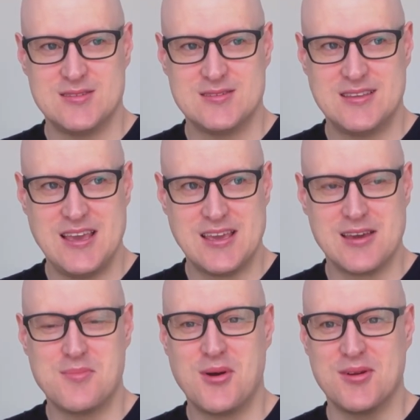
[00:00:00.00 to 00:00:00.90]
taking
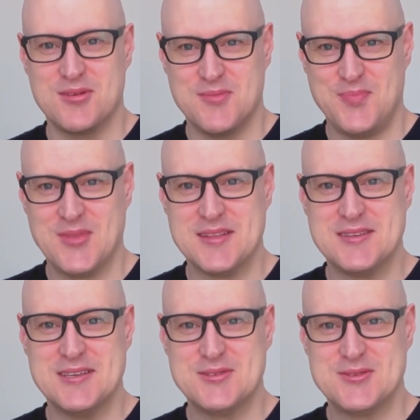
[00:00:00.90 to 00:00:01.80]
apart,
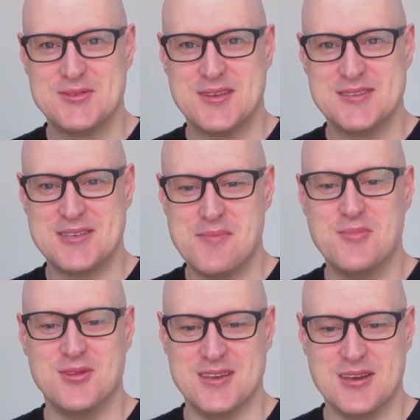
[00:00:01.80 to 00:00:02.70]

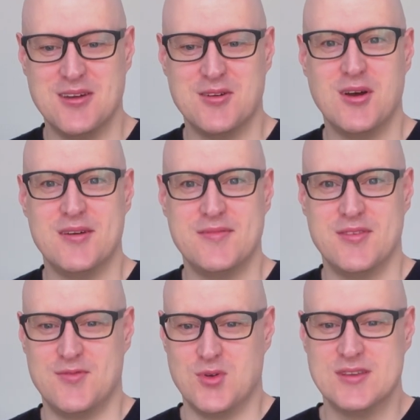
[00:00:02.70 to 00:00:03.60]
disassembly of the
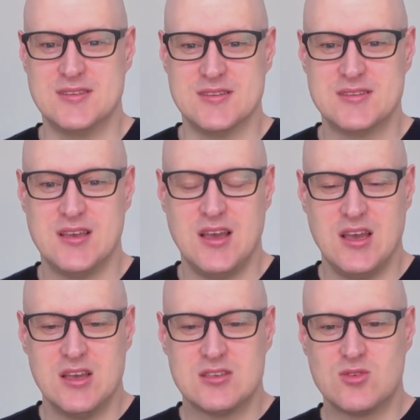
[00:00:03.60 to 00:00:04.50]
voices.
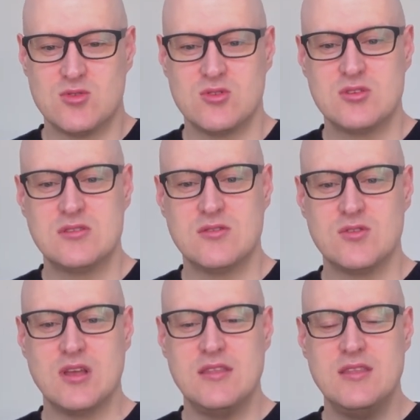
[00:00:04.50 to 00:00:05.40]
So
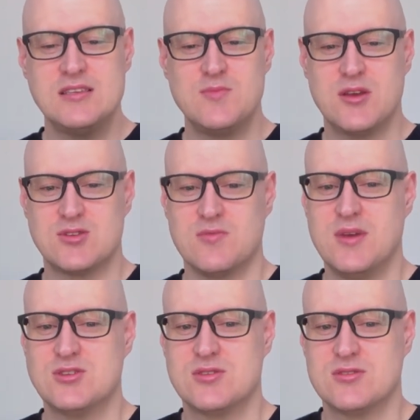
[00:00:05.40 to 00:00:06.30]
in this measure,
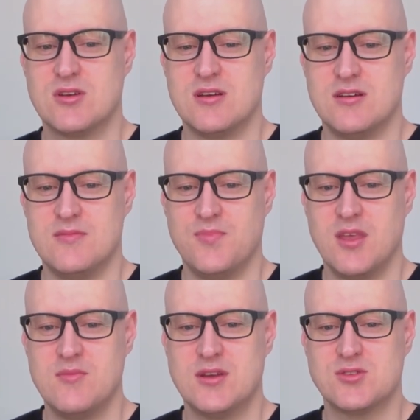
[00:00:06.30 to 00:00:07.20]

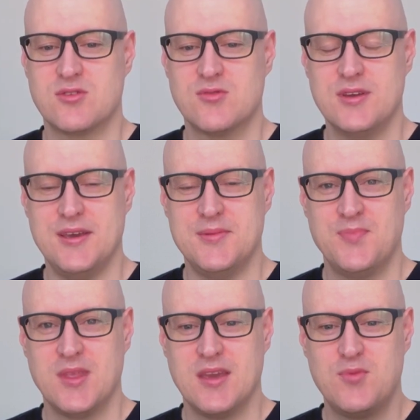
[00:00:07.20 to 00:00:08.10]
in measure 3,
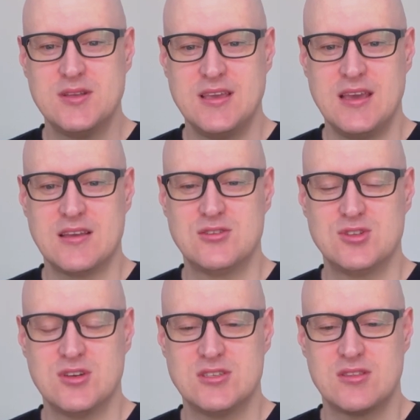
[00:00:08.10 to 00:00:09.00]
if we take
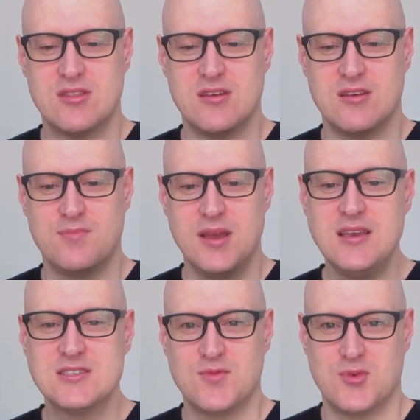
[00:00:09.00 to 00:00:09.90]
just the
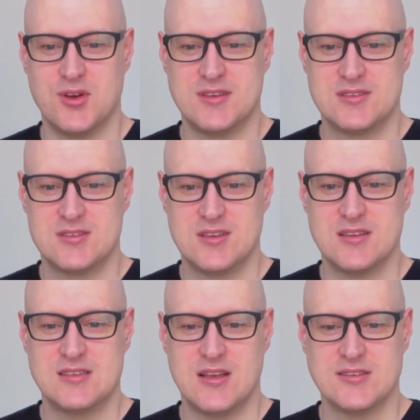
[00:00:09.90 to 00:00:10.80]
bass voice, it
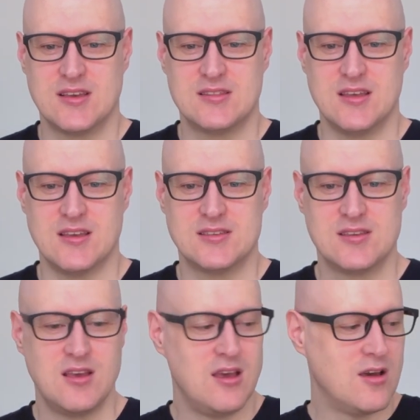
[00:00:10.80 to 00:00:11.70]
sounds like this.
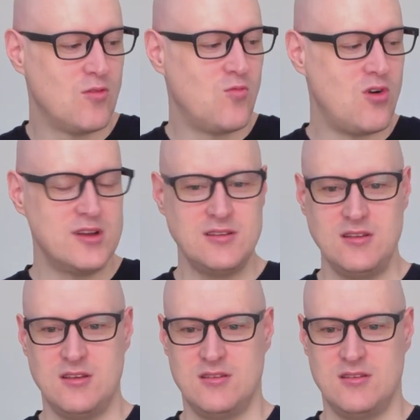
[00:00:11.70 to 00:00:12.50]
1,